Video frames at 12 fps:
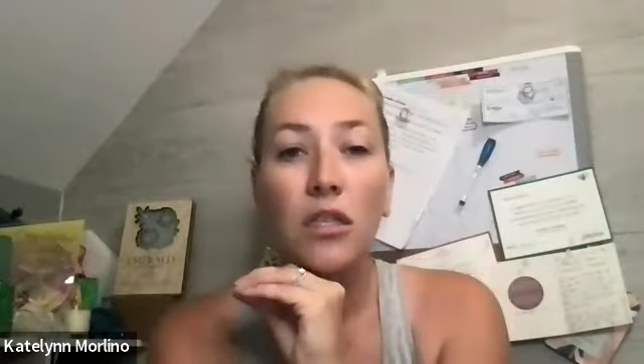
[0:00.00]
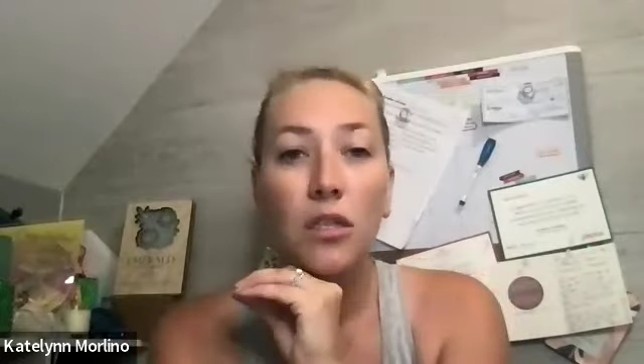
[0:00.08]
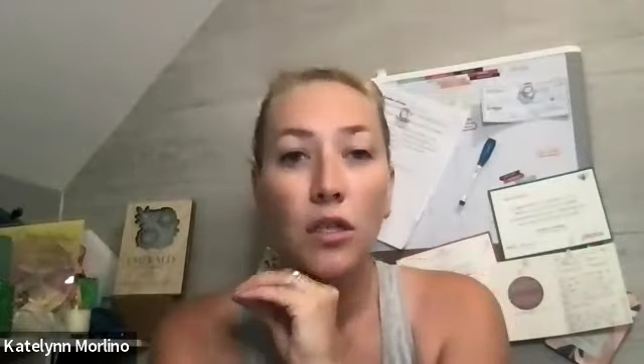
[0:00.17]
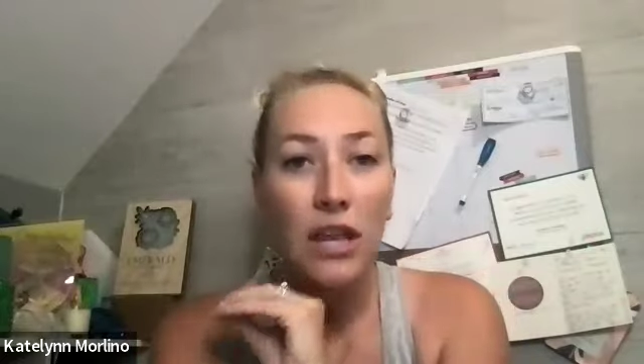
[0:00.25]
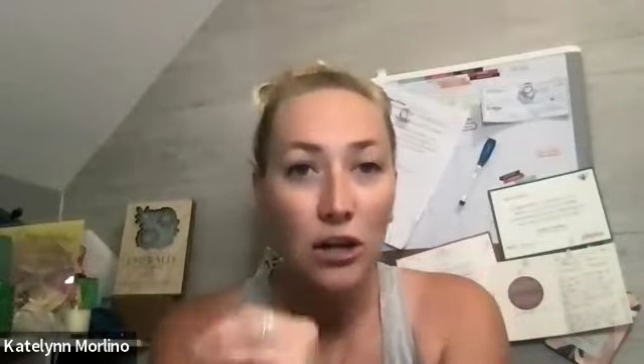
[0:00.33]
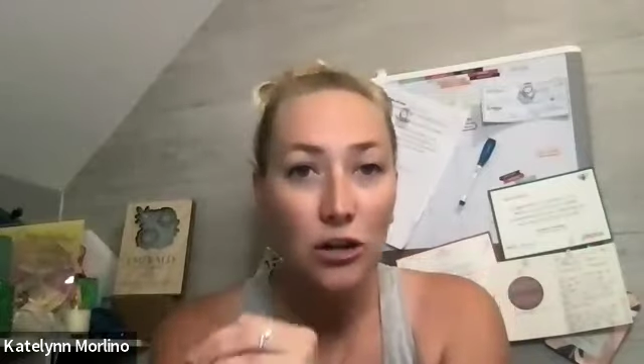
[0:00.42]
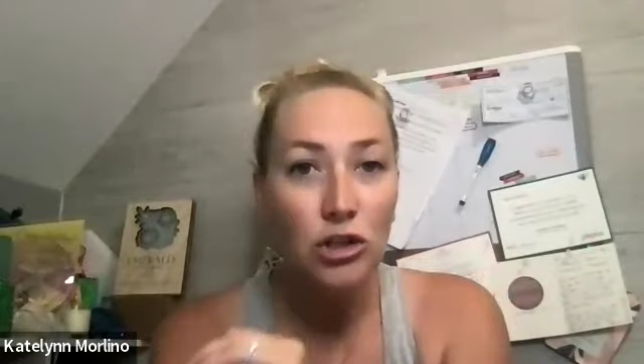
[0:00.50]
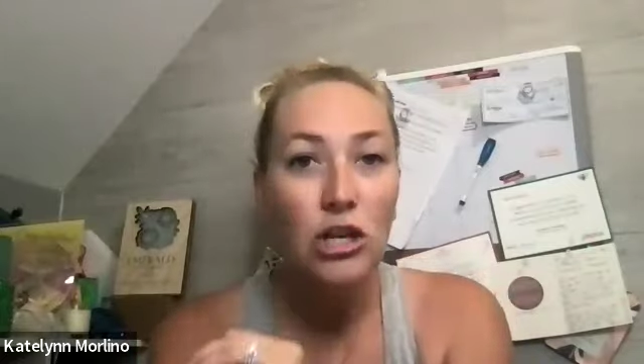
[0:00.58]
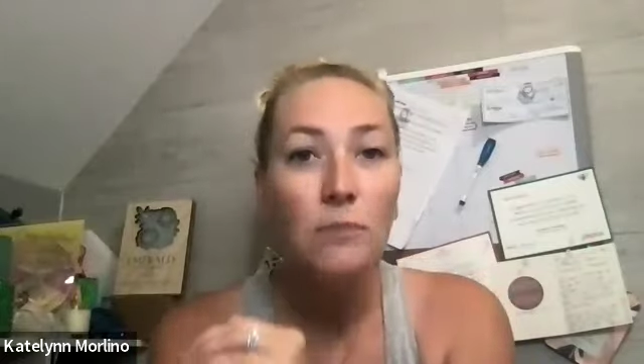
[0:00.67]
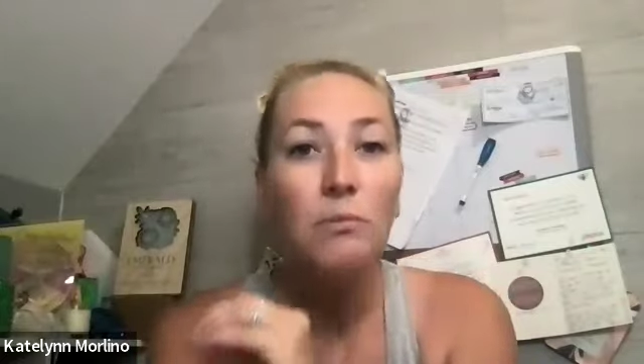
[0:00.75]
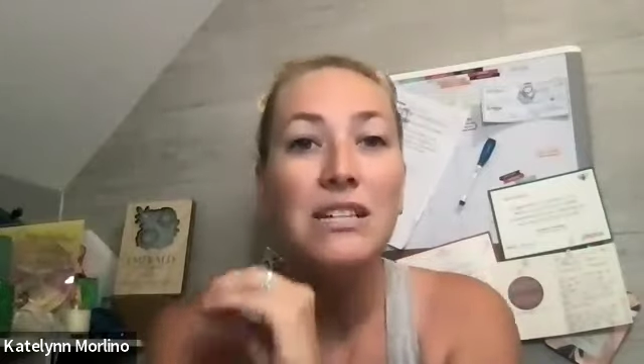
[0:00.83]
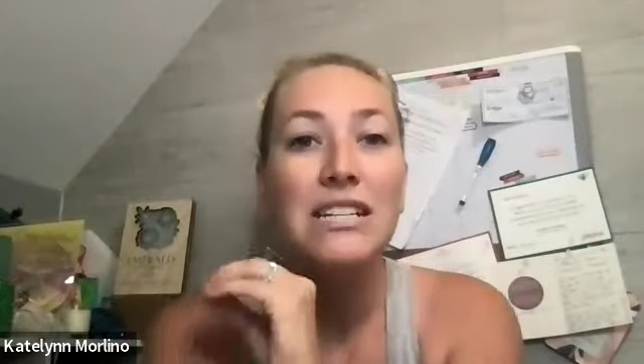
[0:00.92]

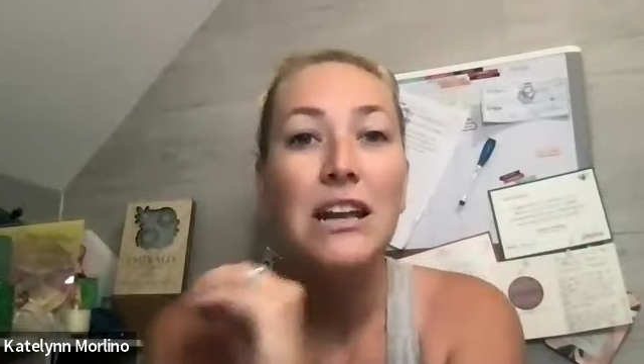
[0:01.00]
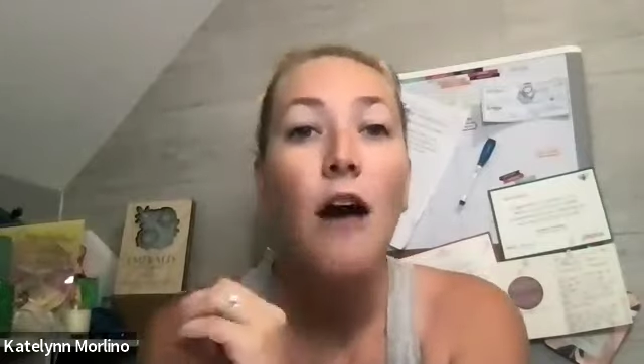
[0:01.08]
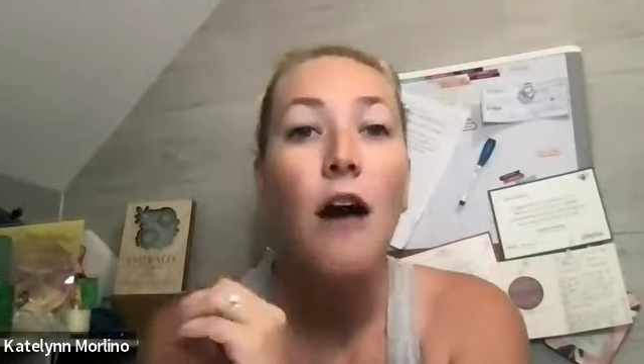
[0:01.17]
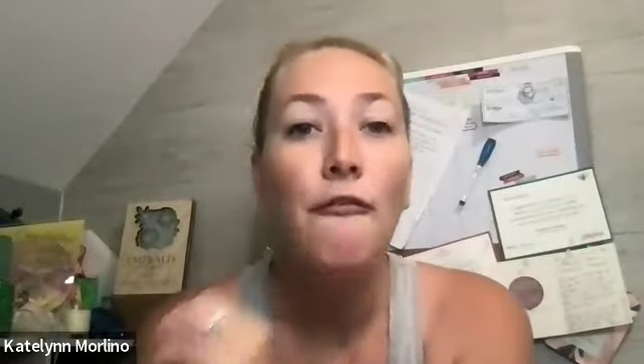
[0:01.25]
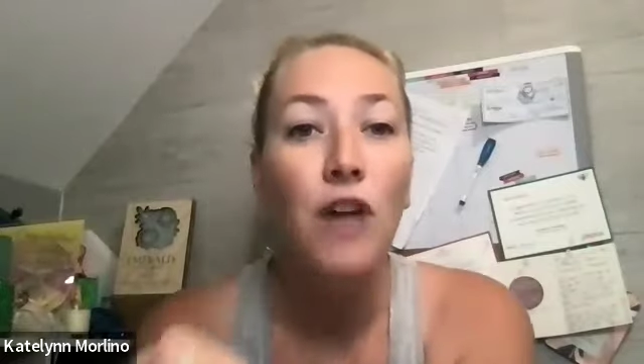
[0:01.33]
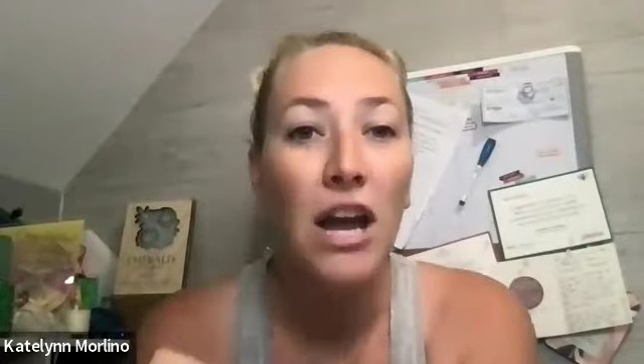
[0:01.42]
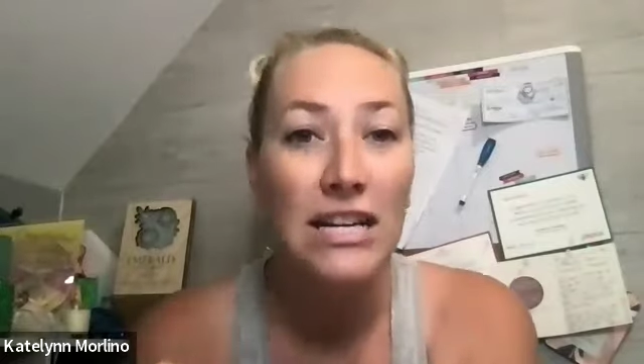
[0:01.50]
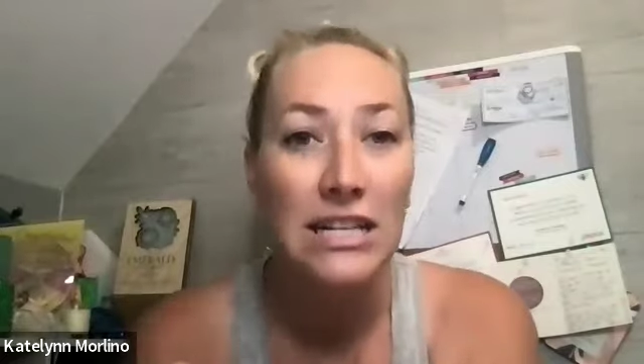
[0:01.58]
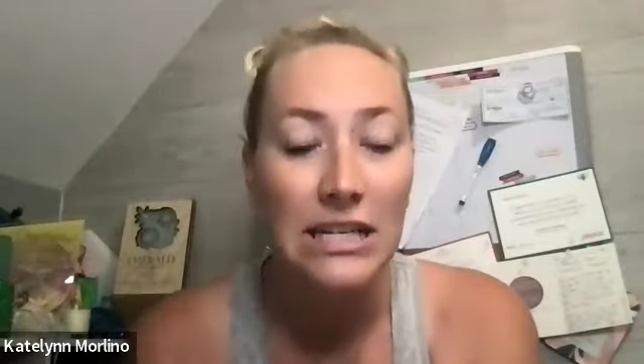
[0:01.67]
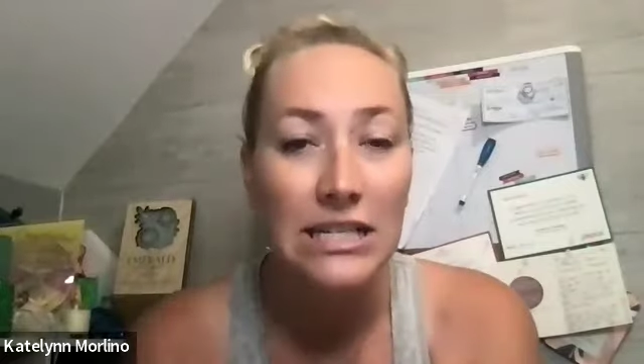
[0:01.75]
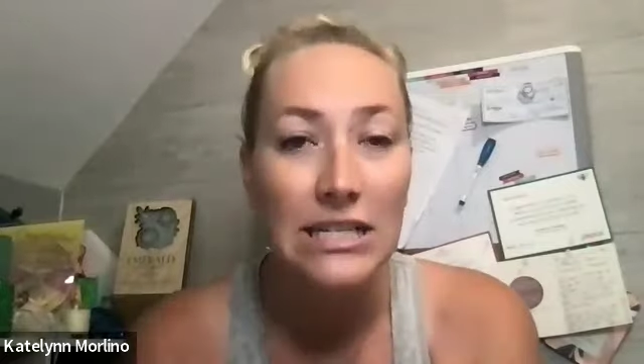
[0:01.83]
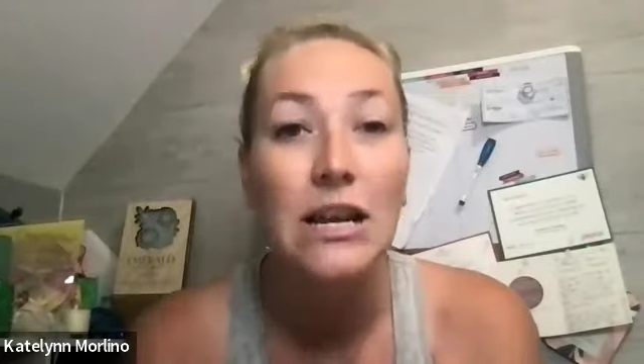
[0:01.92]
Leadership is not
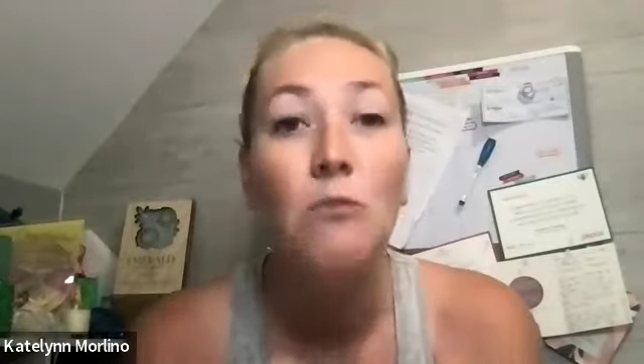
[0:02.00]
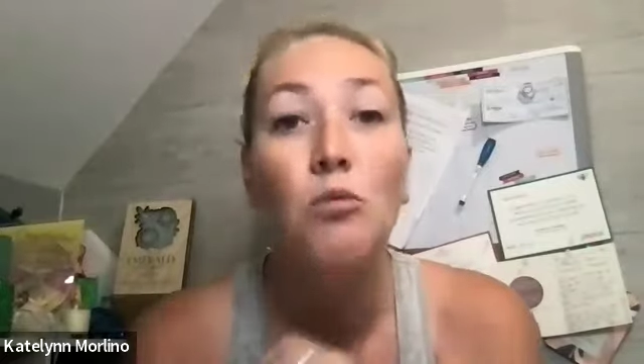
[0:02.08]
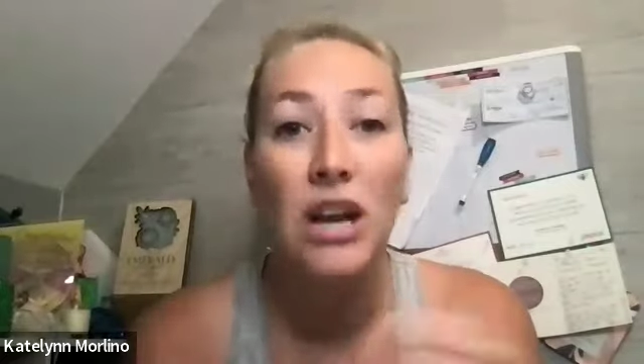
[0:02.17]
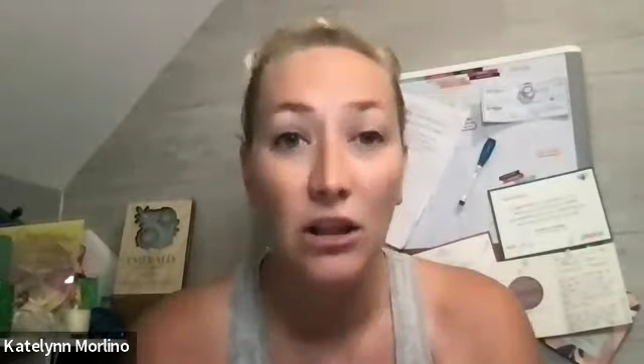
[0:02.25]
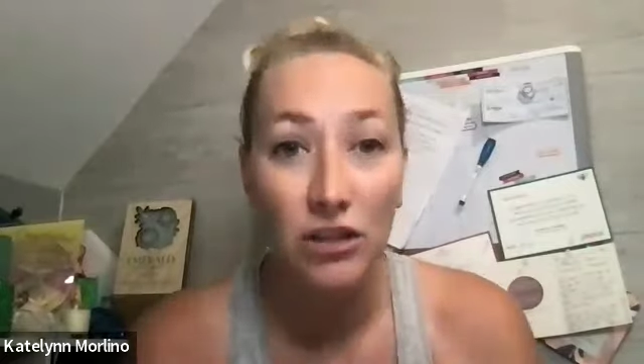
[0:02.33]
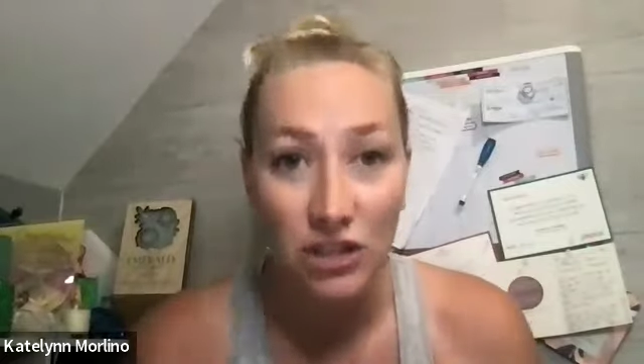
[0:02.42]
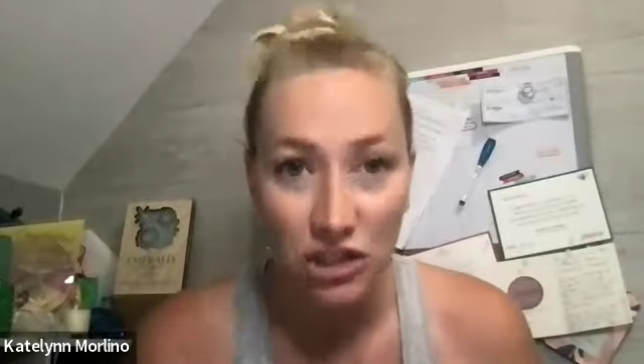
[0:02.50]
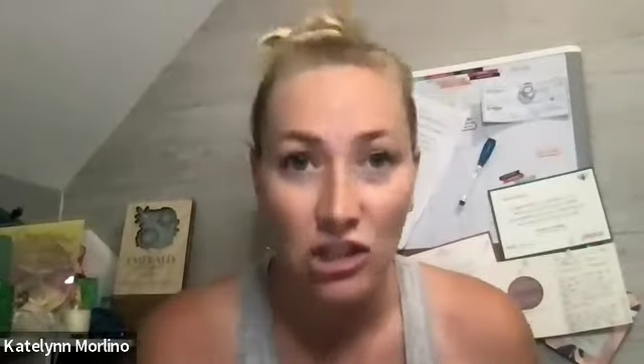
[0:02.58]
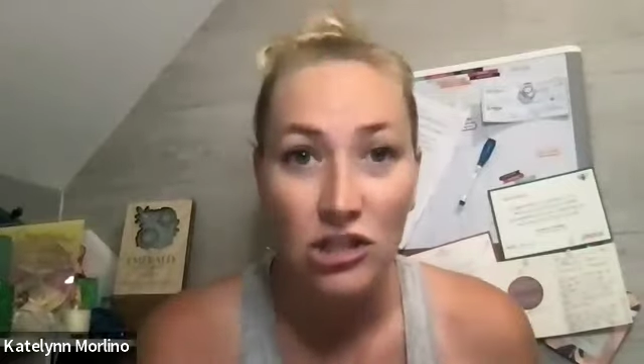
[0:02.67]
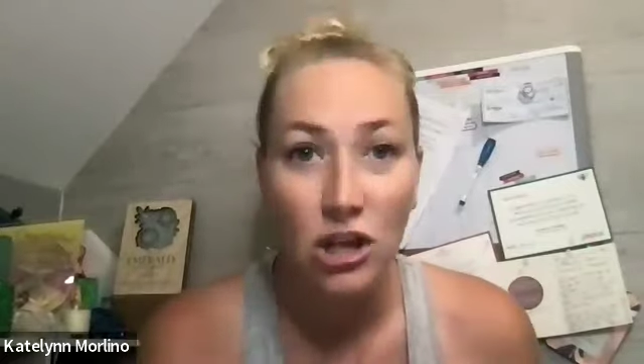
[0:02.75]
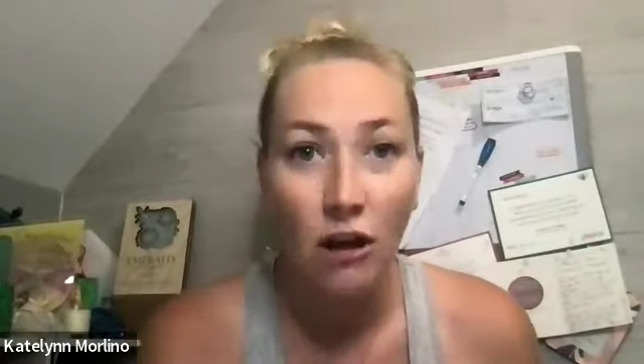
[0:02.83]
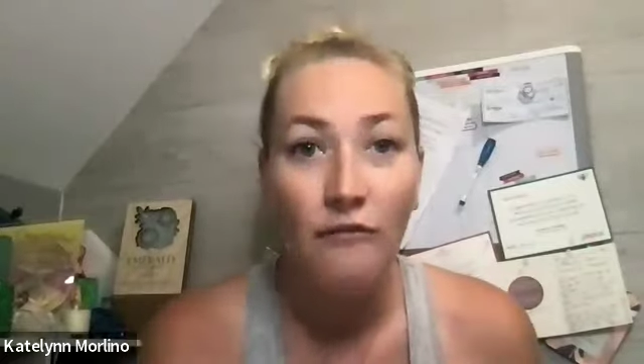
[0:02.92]
finding someone else
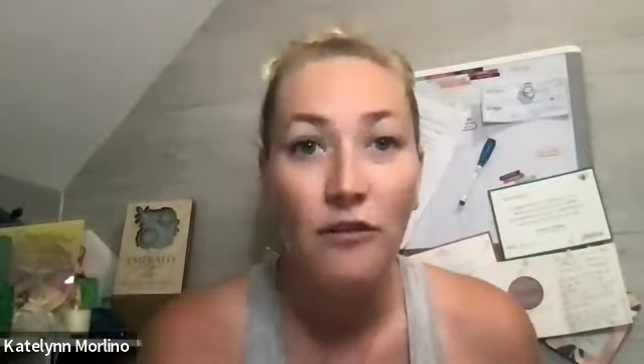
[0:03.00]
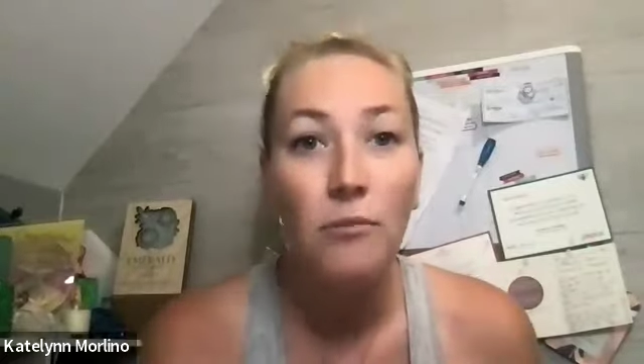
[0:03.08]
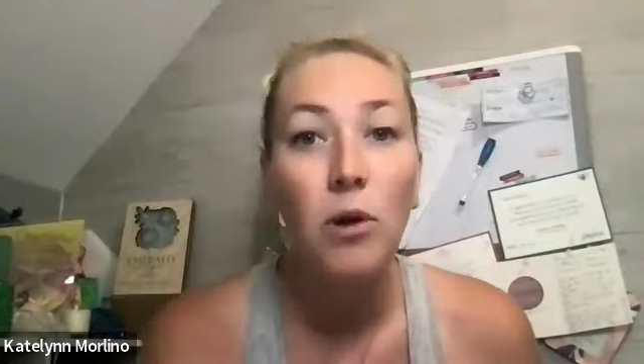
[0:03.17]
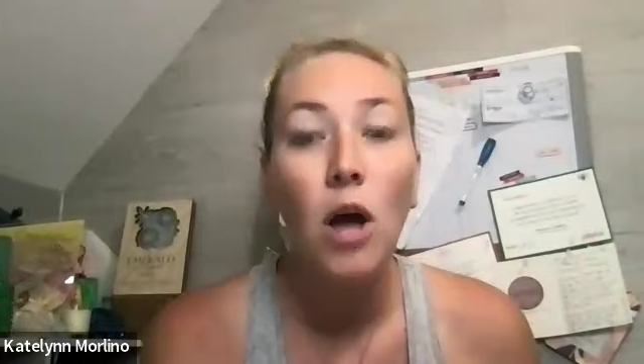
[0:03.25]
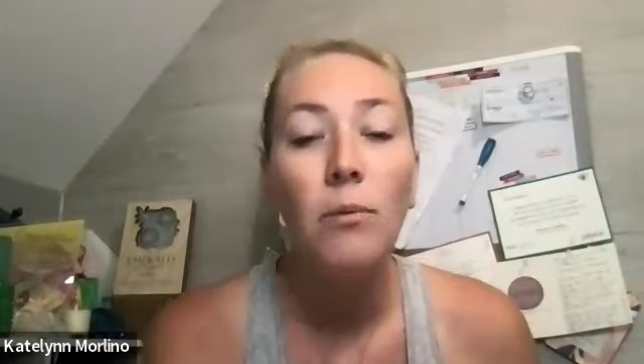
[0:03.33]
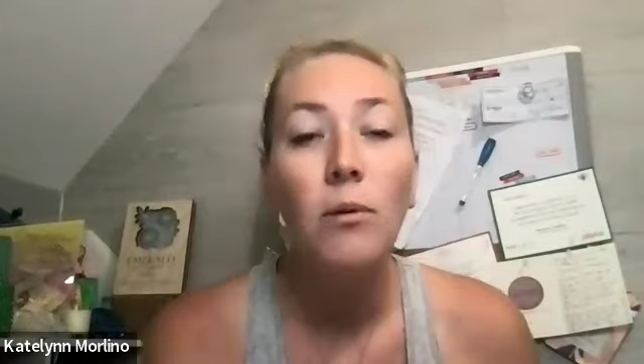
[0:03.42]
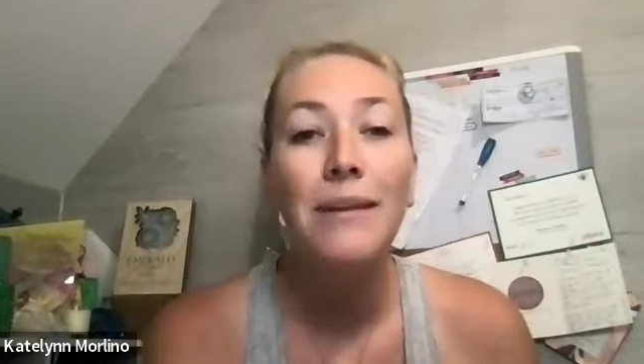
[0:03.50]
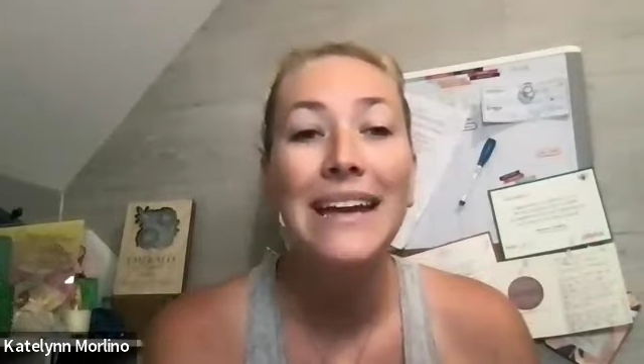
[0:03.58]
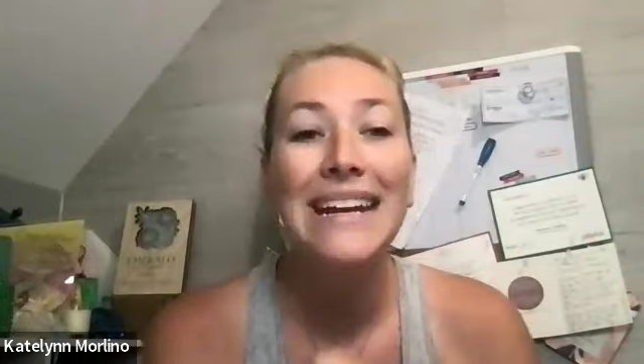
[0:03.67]
to solve the problem.